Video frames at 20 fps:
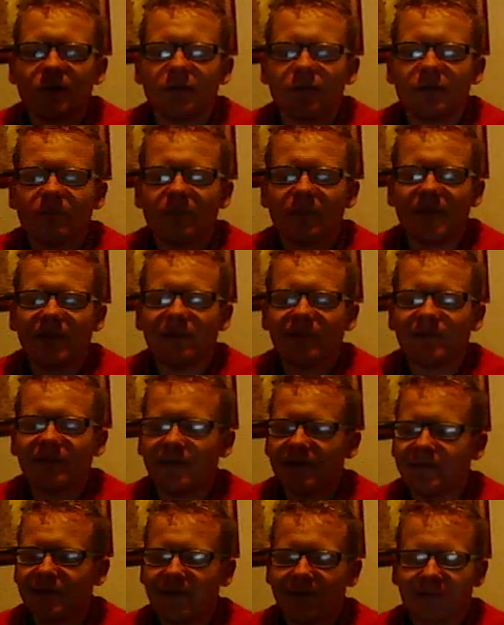means that it
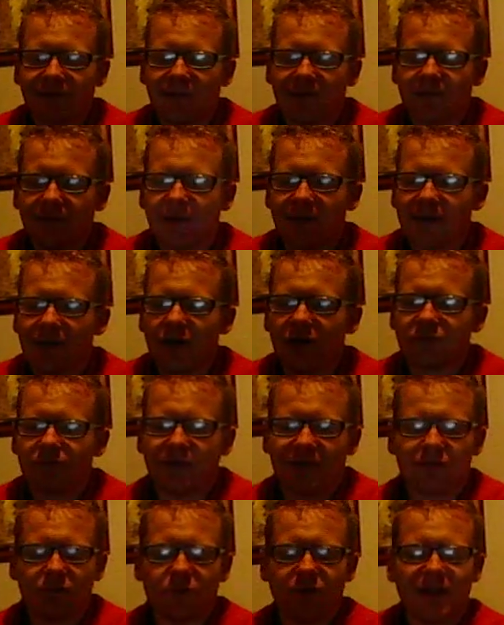goes around
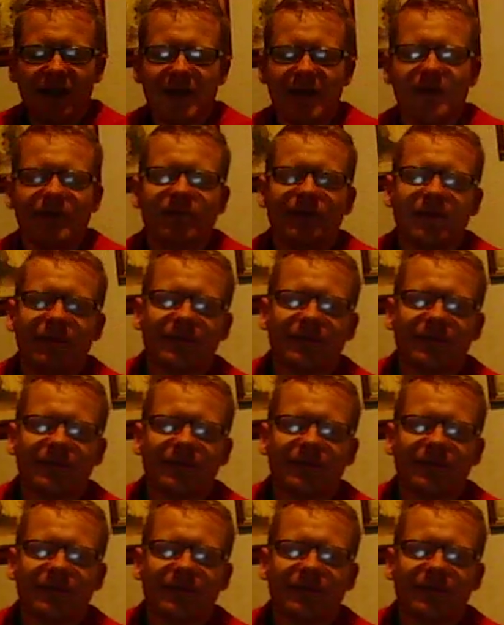all the houses,